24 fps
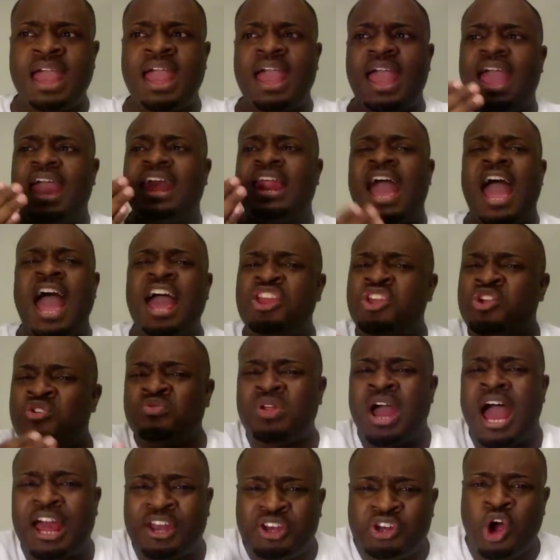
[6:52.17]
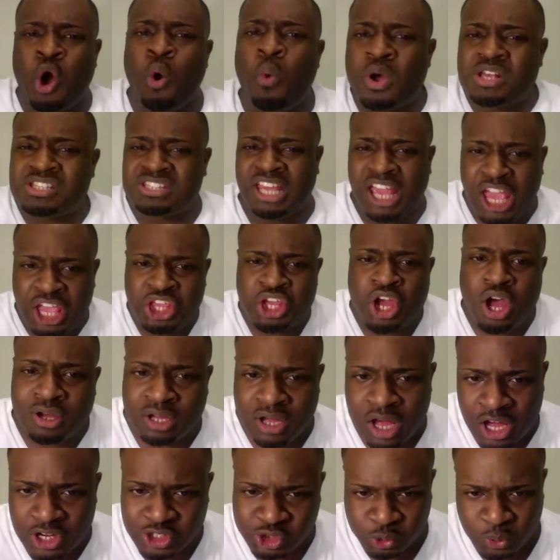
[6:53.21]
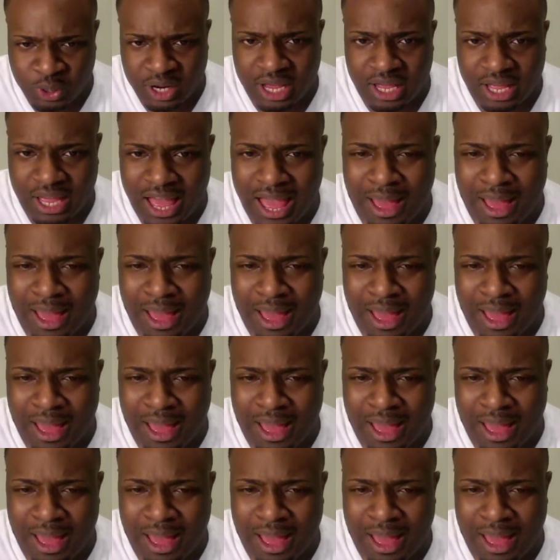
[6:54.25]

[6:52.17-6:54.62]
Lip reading: And how you not know what's in your contract?